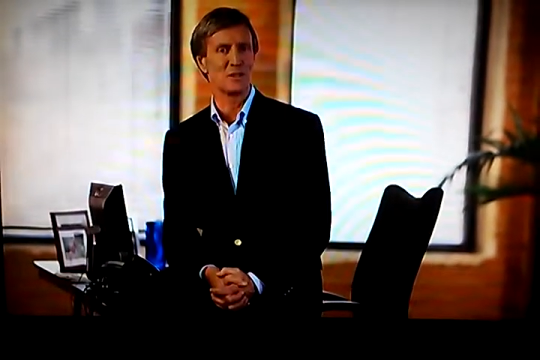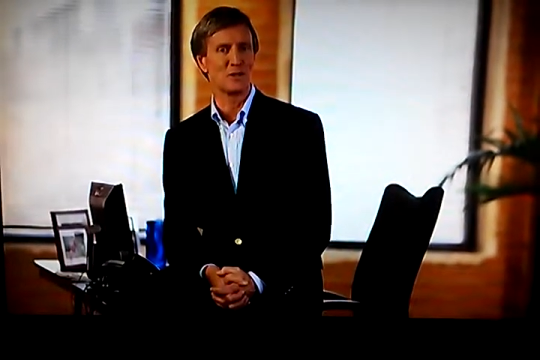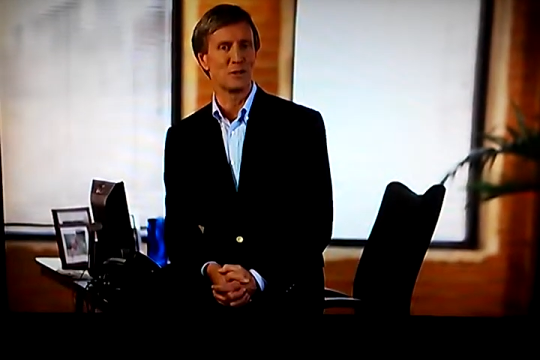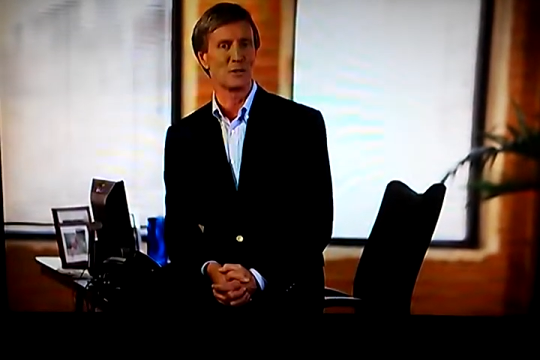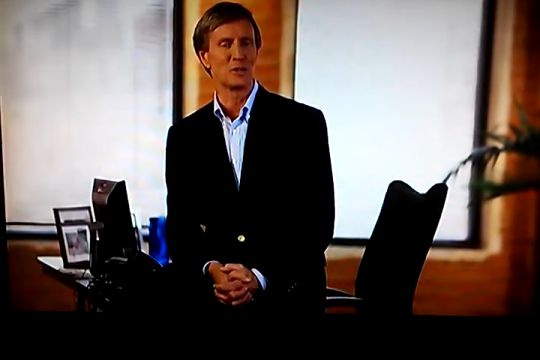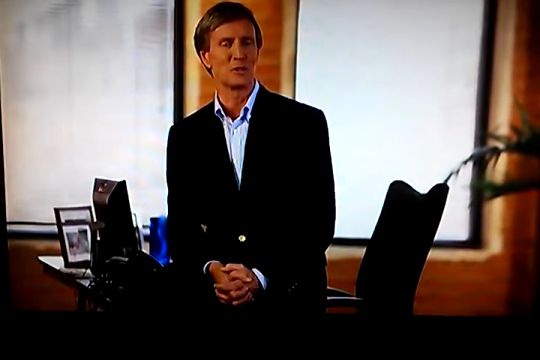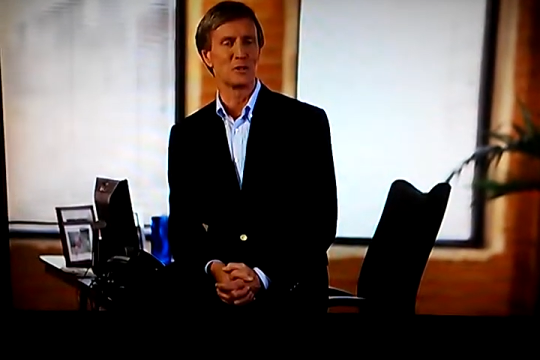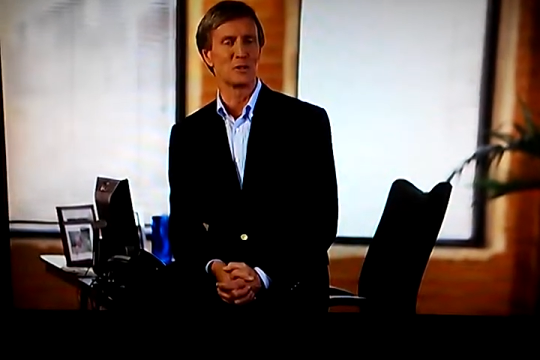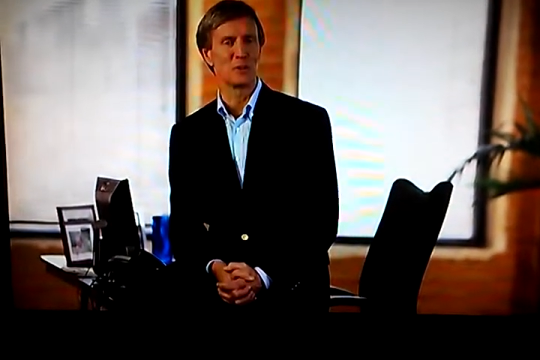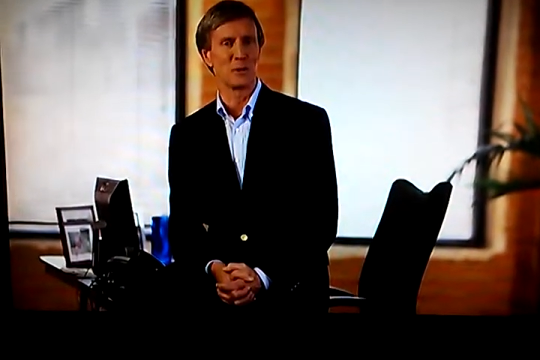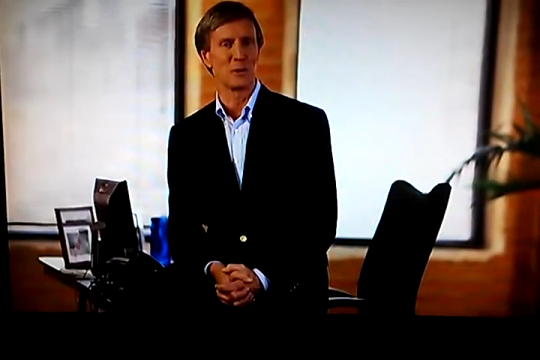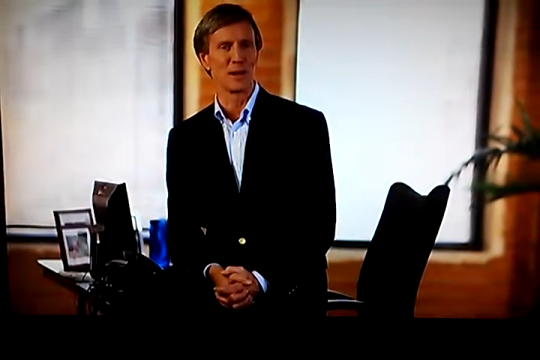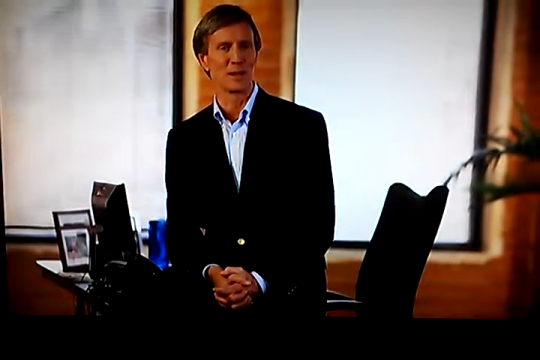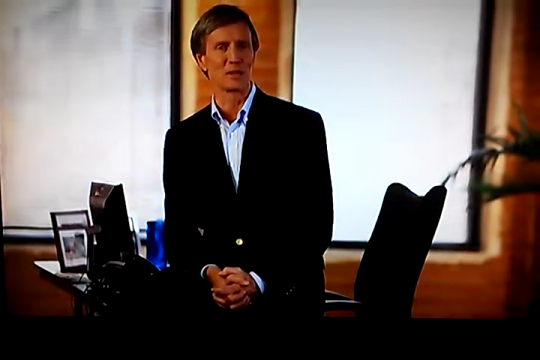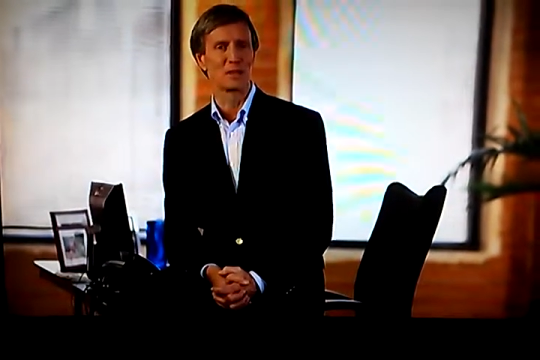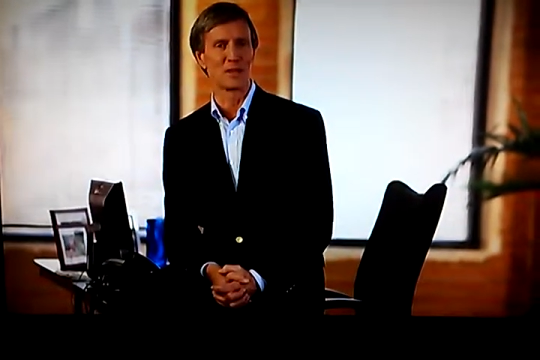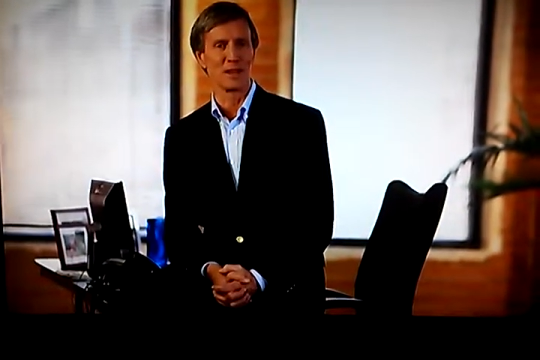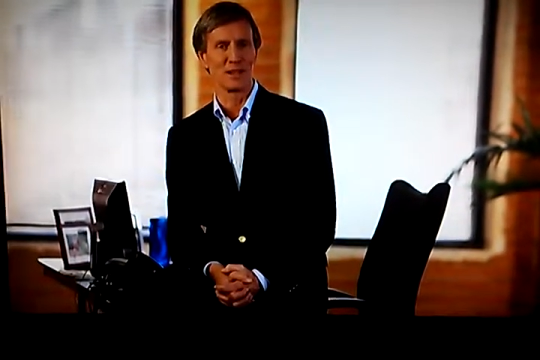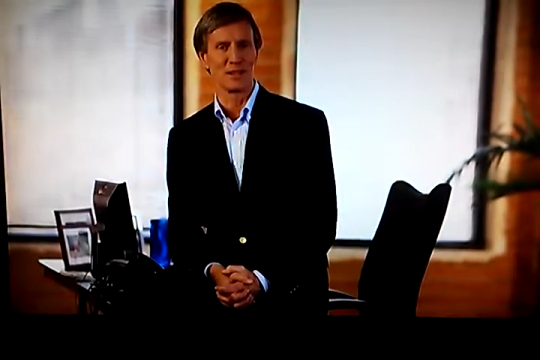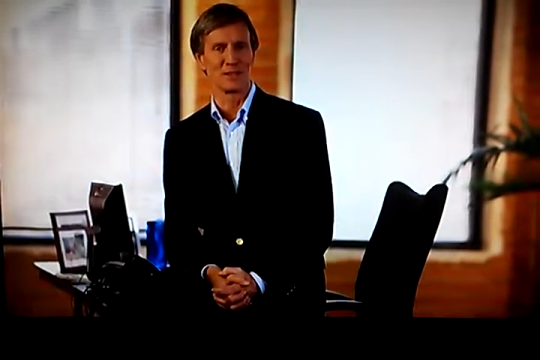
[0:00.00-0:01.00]
using direct
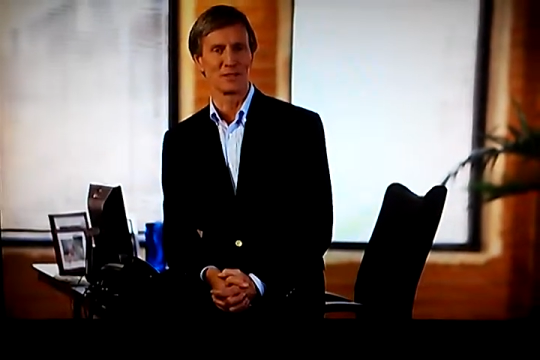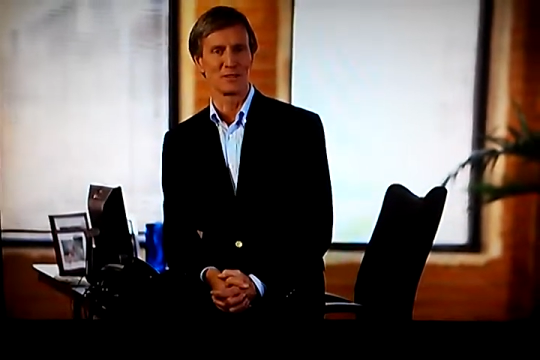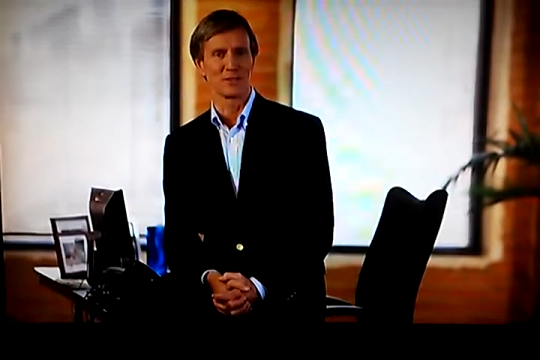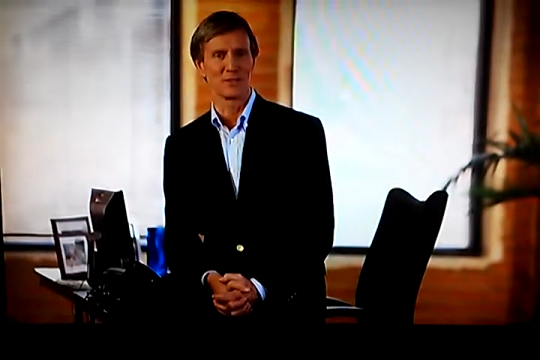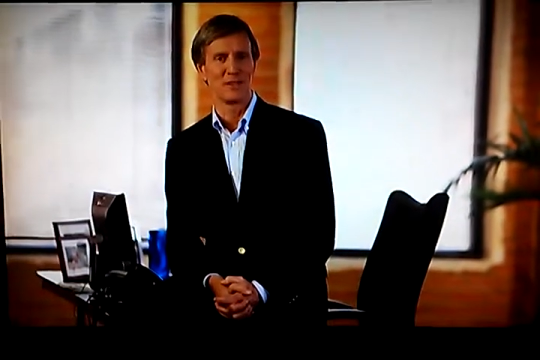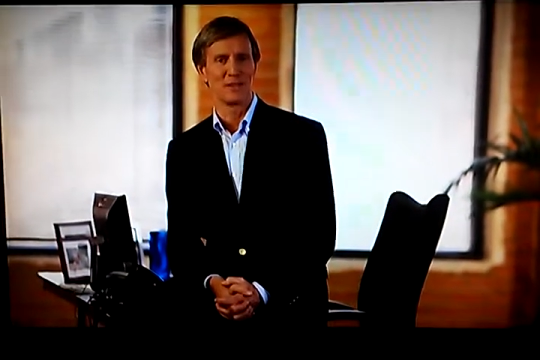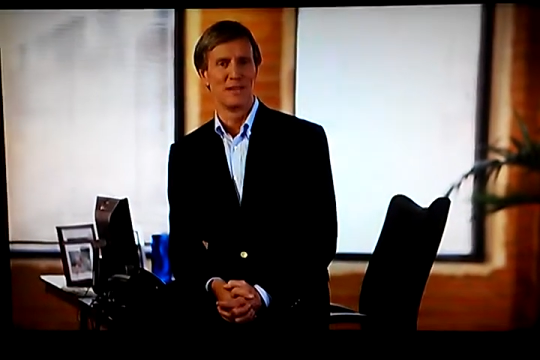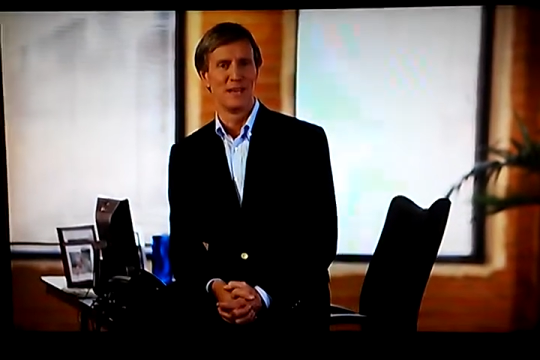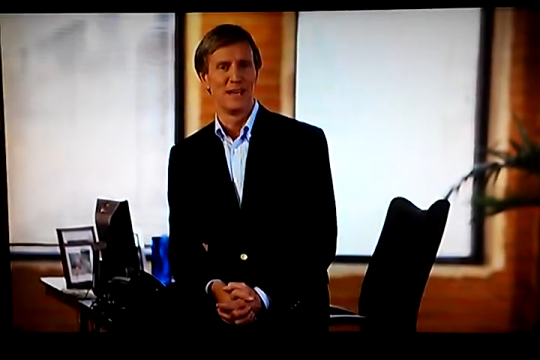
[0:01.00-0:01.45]
sales.